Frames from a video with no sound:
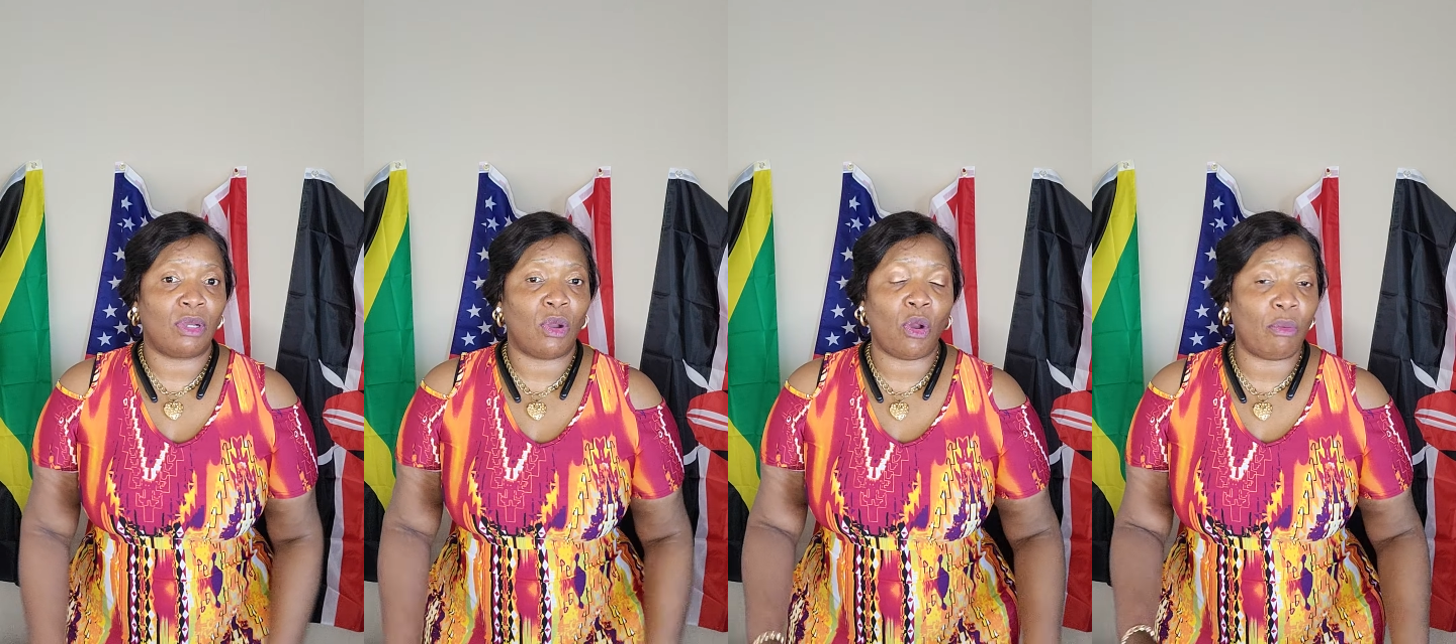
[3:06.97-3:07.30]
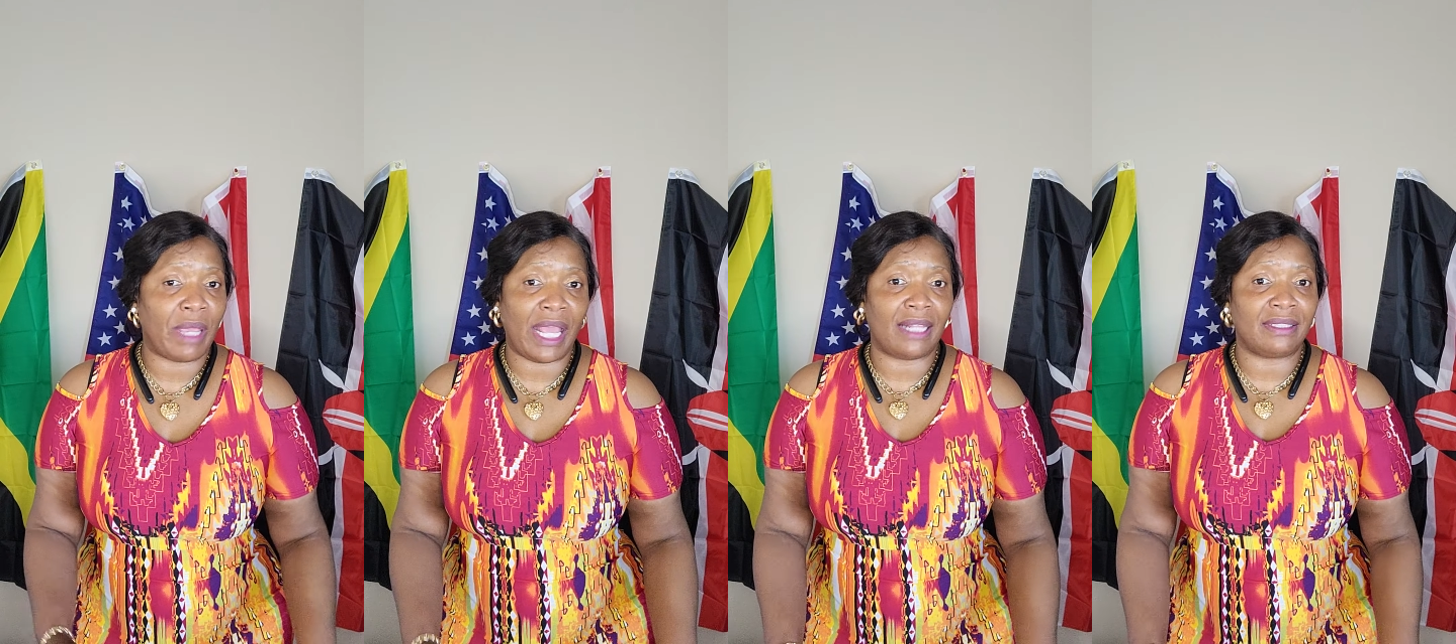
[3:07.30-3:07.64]

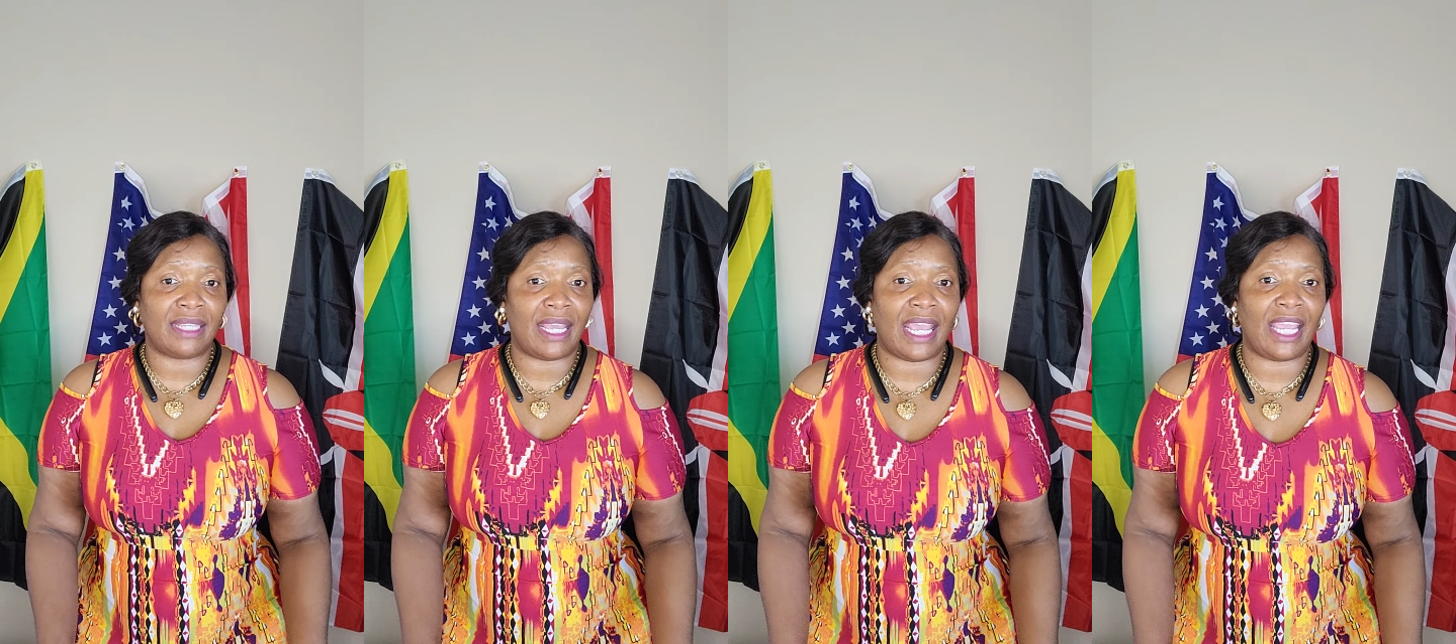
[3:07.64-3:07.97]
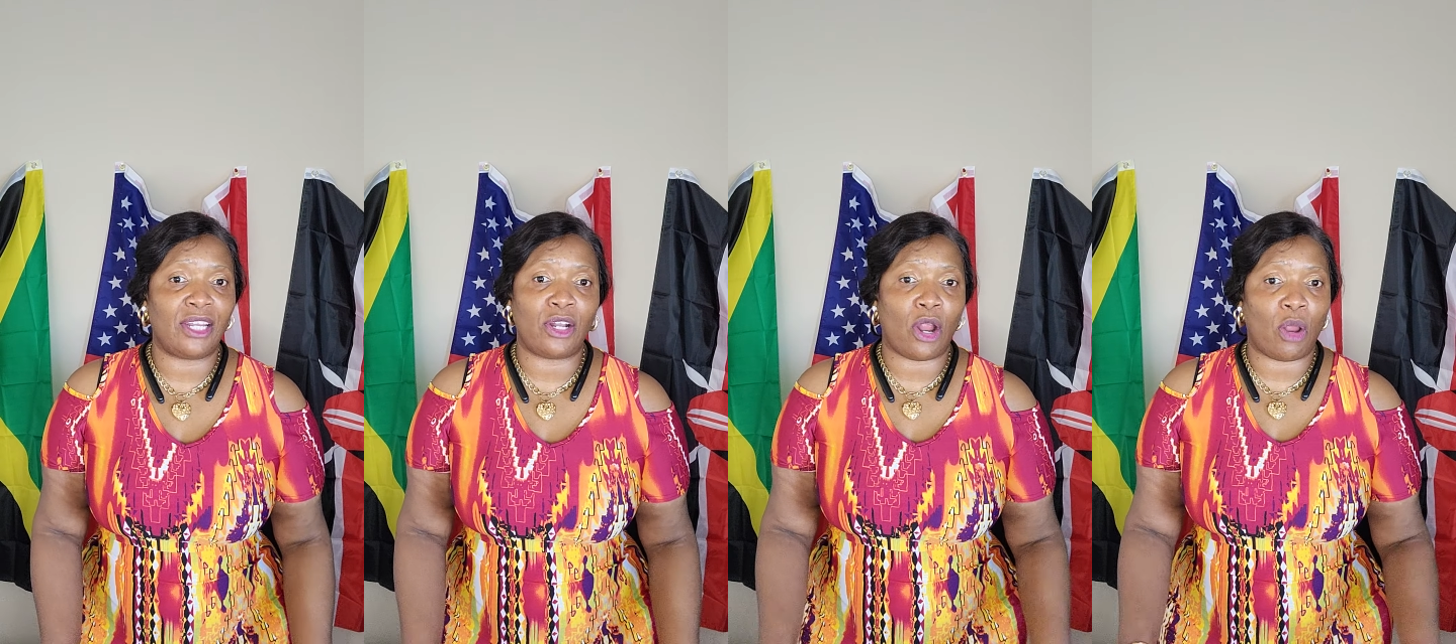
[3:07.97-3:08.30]
home health
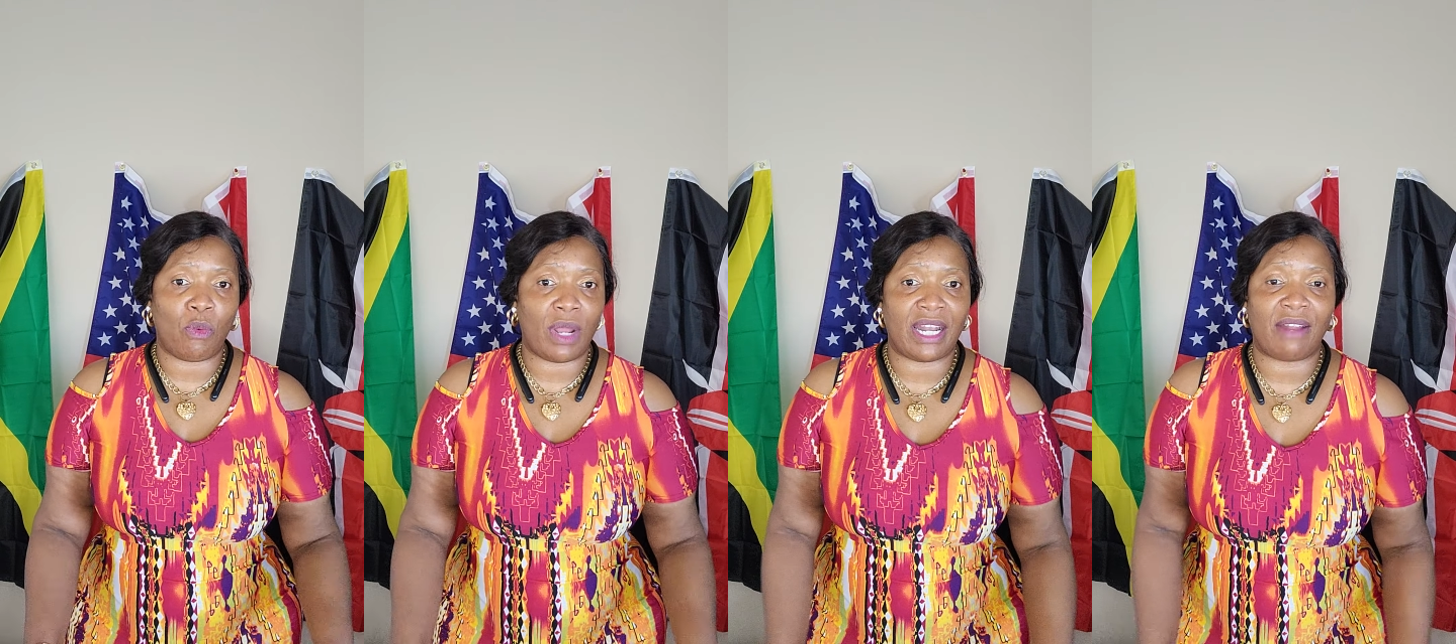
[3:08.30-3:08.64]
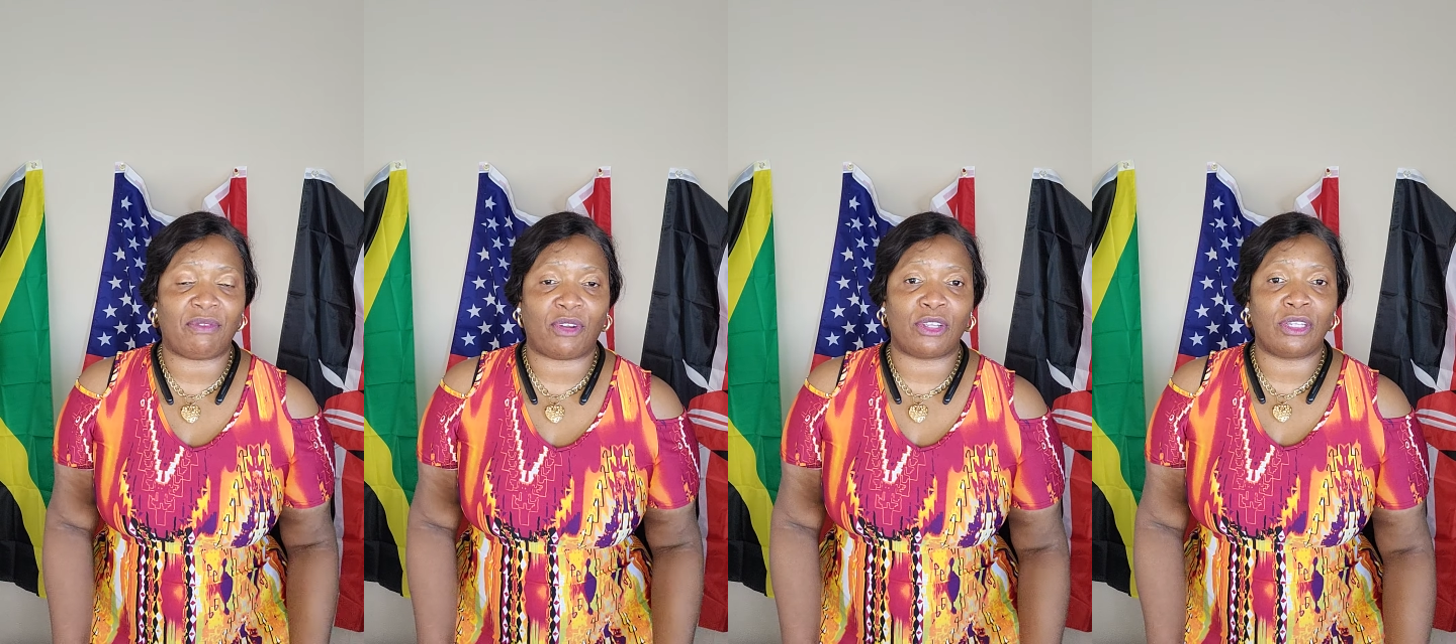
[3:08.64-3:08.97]
aide or
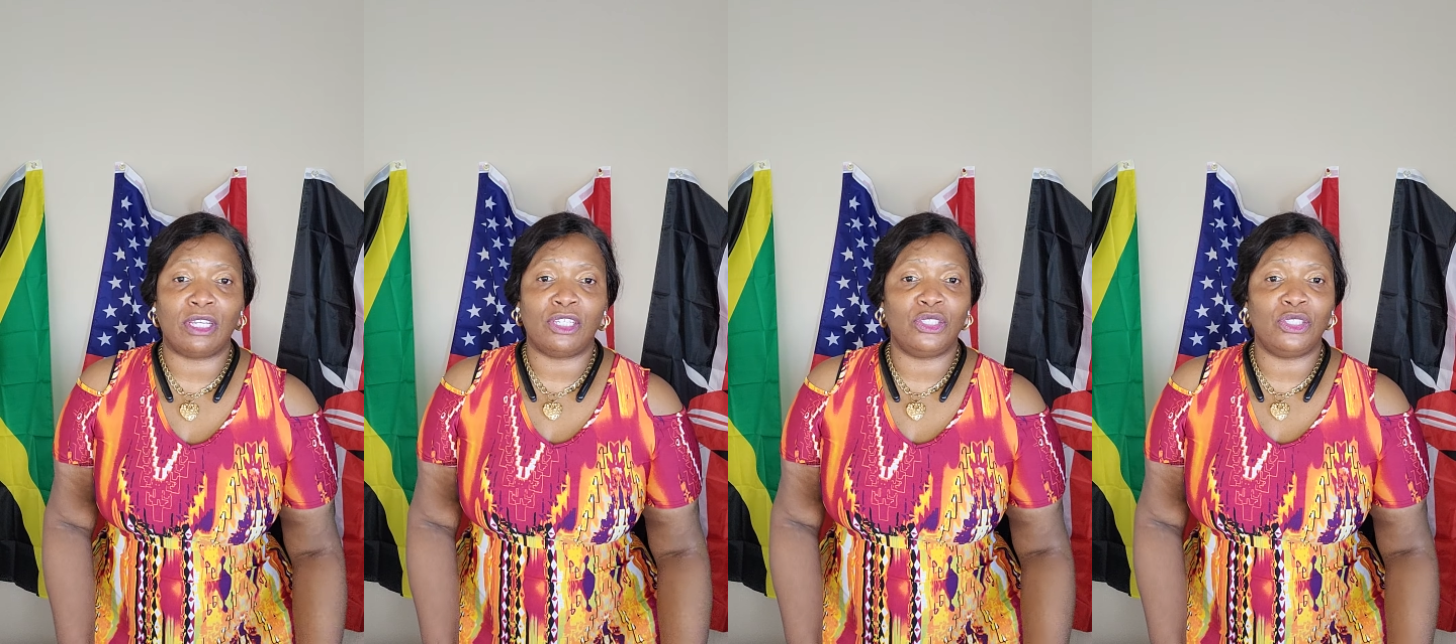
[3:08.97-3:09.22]
whatever.